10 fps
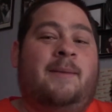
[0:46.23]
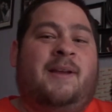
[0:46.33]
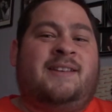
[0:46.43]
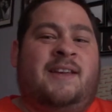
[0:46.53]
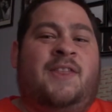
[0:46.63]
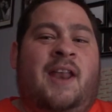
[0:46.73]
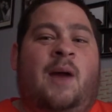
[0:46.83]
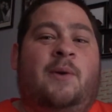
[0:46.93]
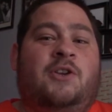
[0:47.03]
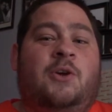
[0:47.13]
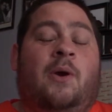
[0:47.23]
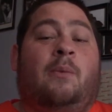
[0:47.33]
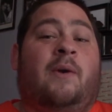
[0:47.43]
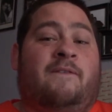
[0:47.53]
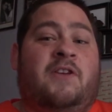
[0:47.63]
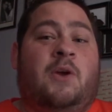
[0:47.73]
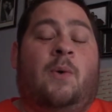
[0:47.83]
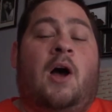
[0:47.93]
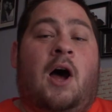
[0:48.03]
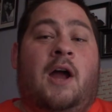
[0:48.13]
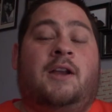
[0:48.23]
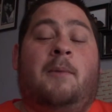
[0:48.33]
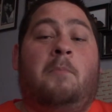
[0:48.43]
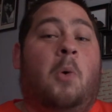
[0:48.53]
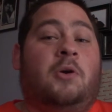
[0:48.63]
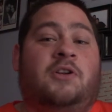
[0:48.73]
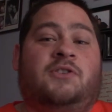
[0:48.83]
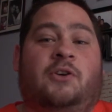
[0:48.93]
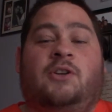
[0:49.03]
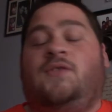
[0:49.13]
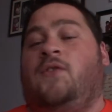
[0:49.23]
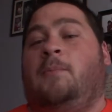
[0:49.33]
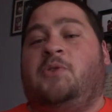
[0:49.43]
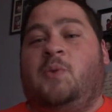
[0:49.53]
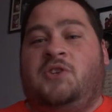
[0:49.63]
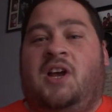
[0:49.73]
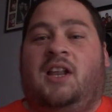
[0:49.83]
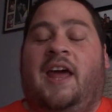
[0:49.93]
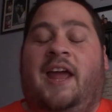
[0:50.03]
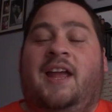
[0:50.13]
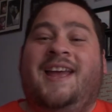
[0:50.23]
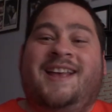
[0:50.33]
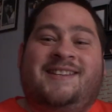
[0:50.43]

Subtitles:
because I thought I would do a review on more desserts from Swiss Chalet,